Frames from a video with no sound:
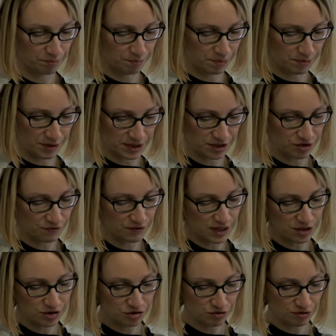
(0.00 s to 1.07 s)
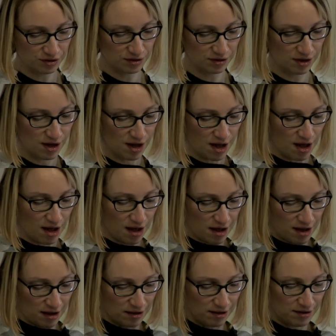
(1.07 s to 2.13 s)
preservation
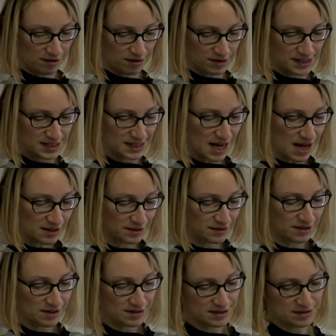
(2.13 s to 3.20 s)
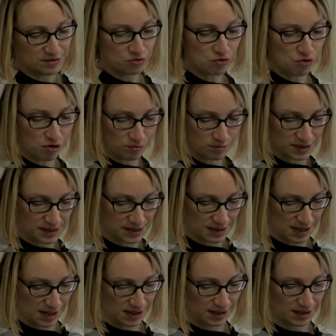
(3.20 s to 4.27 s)
standards and norms,
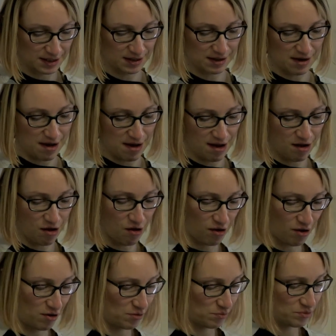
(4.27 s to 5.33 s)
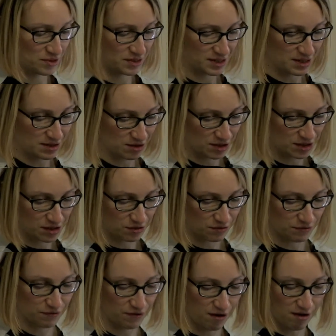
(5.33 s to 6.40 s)
like obviously lots
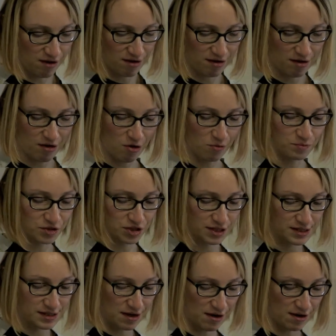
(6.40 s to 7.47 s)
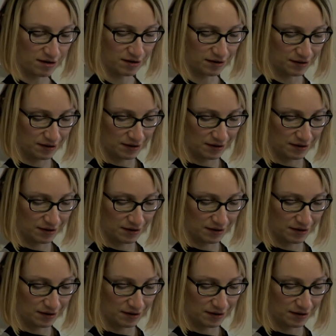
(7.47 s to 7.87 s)
of objects are,